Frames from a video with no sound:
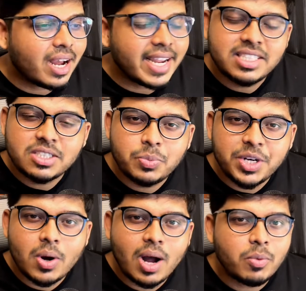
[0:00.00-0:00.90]
In this
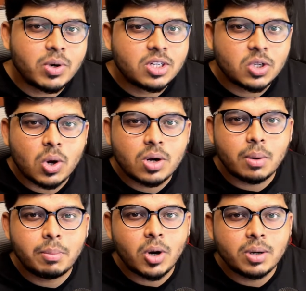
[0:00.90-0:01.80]
video, I want to talk
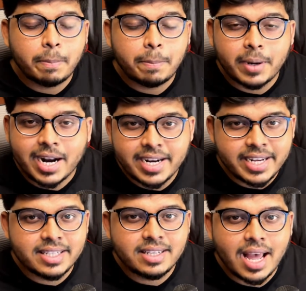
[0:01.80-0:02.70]
about
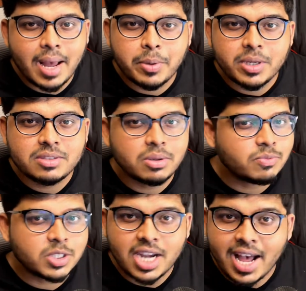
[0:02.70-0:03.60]
practical habits
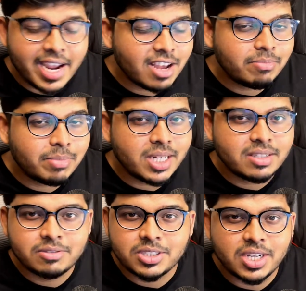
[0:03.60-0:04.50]
which I have built,
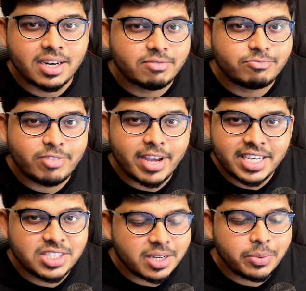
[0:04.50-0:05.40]
which are
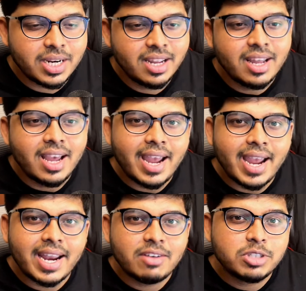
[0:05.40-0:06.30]
very genuine
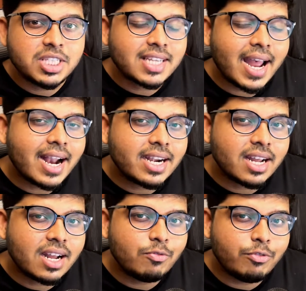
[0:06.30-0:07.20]
and which has had
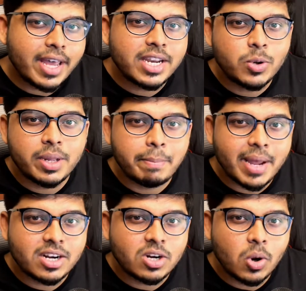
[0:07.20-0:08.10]
a very good impact